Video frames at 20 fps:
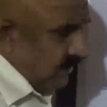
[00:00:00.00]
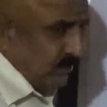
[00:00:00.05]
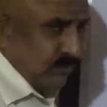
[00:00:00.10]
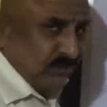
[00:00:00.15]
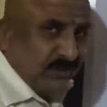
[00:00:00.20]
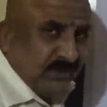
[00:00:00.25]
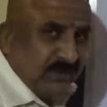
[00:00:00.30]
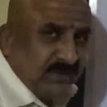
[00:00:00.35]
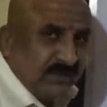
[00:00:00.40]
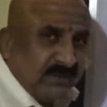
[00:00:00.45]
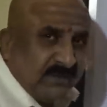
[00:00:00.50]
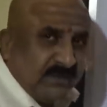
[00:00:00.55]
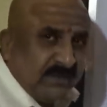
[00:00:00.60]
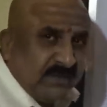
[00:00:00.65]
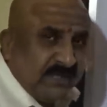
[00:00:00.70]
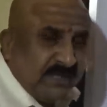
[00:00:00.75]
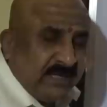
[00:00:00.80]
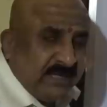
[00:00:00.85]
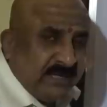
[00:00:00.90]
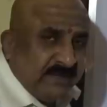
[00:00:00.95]
one round.
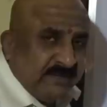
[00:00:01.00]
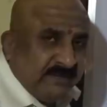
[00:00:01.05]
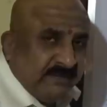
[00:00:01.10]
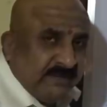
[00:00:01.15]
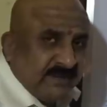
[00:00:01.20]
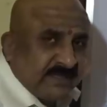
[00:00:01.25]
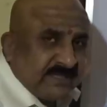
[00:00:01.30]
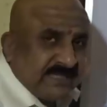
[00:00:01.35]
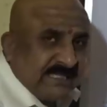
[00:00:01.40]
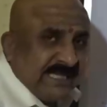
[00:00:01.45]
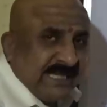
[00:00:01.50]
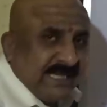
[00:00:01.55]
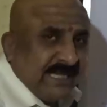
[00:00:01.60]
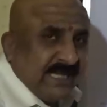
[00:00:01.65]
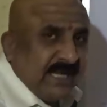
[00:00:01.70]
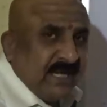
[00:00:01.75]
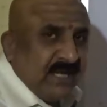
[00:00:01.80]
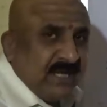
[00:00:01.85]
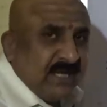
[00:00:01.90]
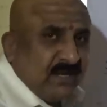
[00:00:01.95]
The
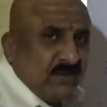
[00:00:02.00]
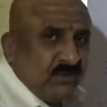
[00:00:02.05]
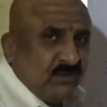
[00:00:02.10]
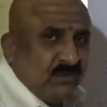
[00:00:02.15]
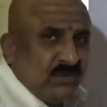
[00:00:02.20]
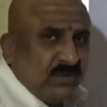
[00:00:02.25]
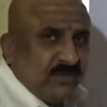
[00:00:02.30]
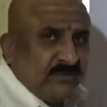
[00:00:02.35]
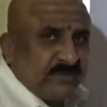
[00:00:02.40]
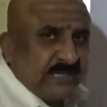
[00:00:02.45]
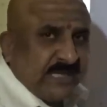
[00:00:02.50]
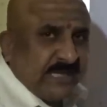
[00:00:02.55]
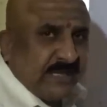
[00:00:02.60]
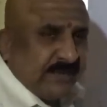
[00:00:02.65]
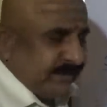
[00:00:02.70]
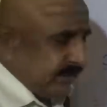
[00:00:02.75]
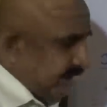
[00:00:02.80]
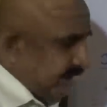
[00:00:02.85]
second round of